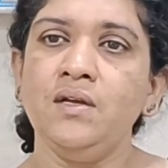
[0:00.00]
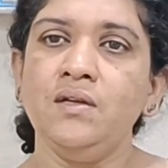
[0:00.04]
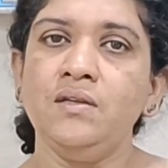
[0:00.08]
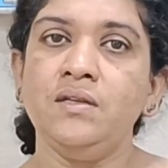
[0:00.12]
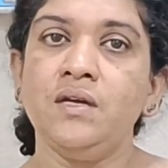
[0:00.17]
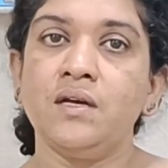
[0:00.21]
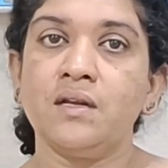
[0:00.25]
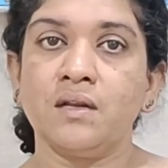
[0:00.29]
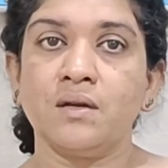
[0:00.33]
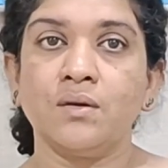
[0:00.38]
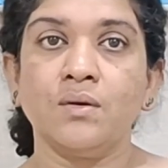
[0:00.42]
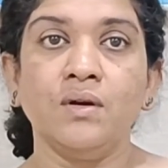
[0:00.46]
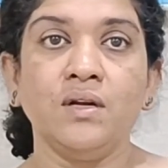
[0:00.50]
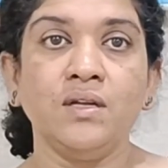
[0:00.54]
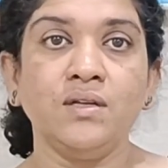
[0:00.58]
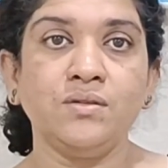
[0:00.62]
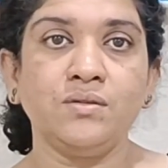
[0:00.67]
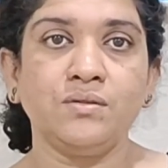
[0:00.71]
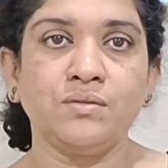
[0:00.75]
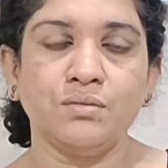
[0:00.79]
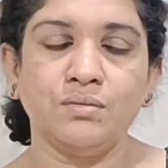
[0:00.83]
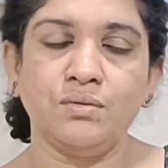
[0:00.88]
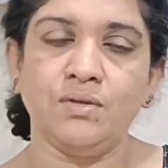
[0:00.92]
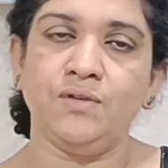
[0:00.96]
There are
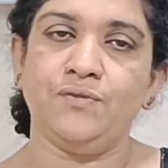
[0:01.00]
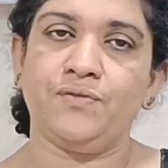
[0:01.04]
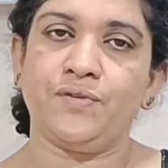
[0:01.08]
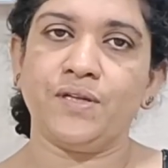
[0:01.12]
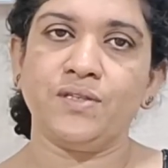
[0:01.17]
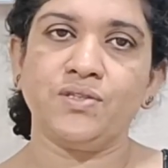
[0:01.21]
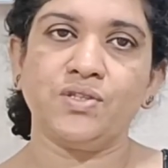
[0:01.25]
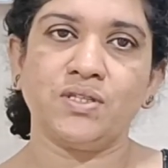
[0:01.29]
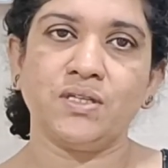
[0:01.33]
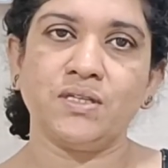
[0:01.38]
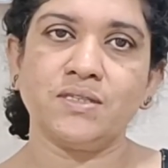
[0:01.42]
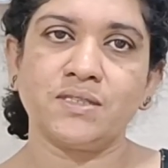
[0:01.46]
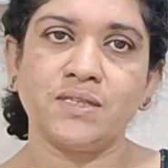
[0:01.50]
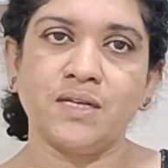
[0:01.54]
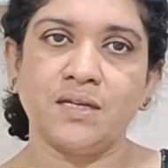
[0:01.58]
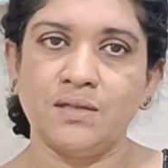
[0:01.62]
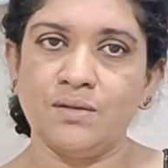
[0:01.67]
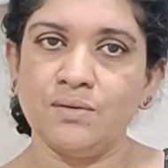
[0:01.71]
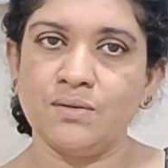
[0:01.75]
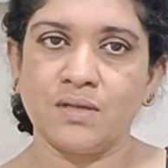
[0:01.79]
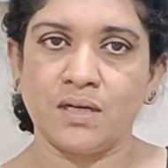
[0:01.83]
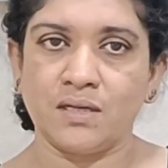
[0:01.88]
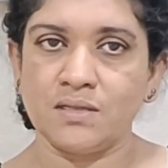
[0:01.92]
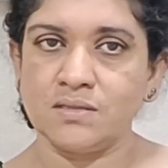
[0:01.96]
only two differentials
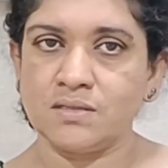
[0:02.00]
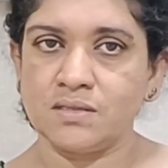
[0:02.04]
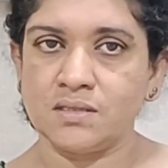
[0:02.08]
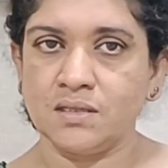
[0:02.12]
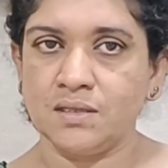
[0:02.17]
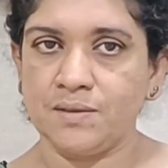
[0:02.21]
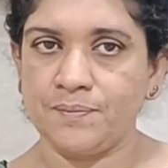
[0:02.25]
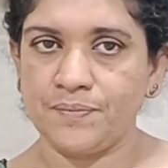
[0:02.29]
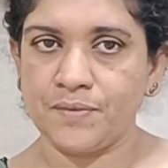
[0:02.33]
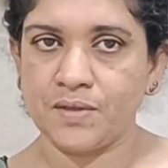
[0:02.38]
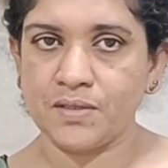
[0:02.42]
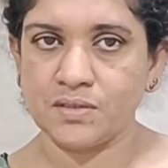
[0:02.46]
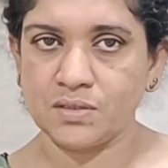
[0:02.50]
that you consider.